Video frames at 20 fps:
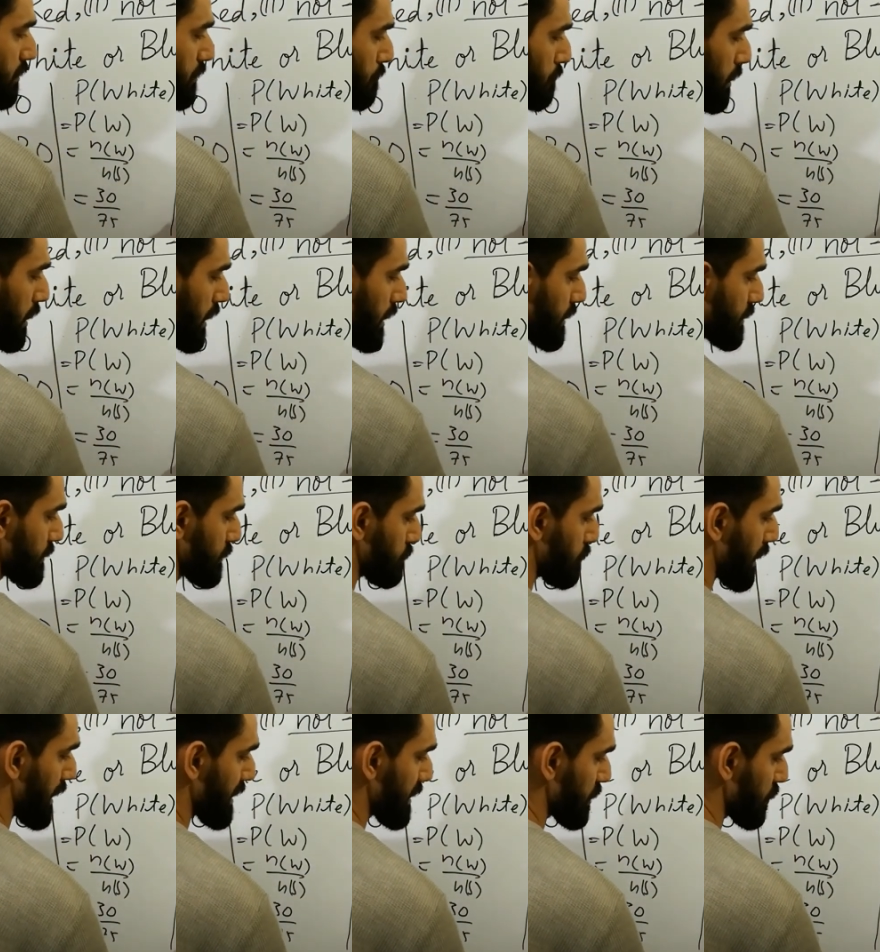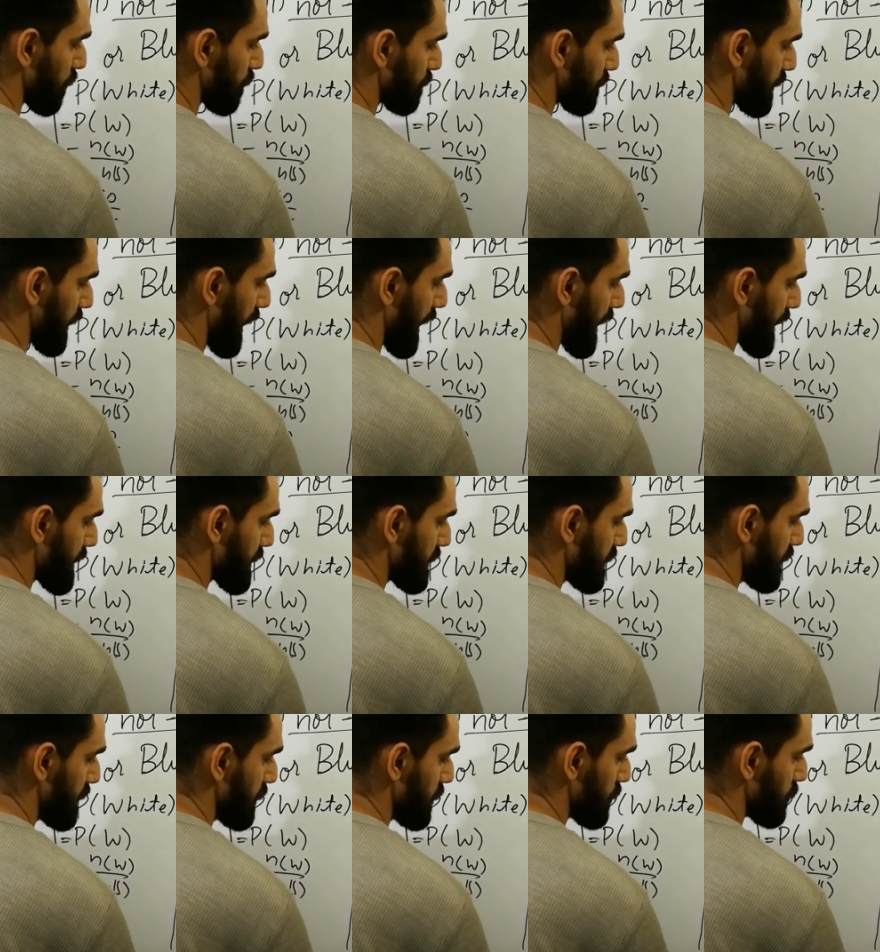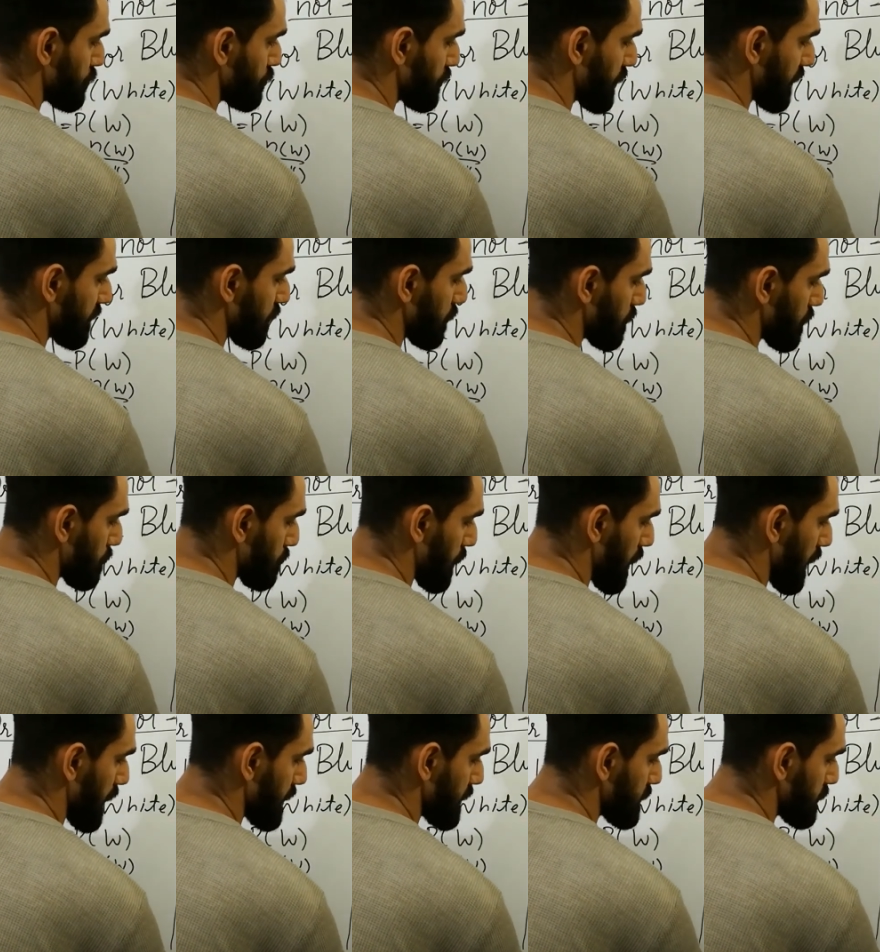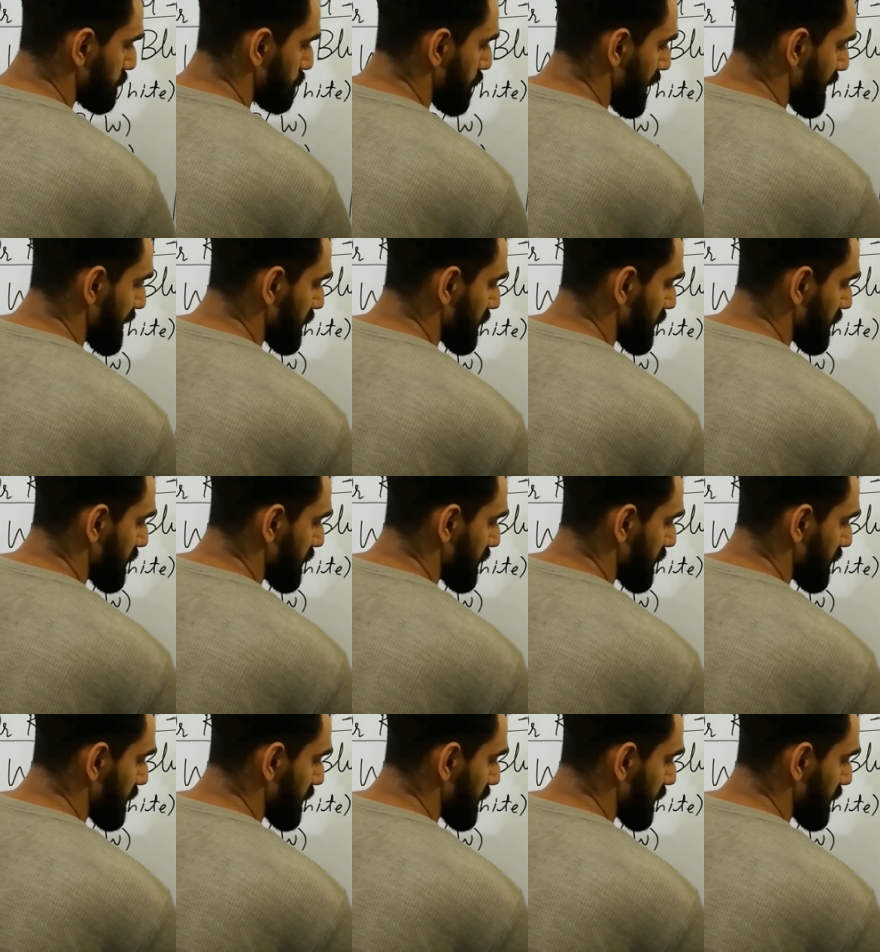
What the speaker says: plus value of red union will be plus value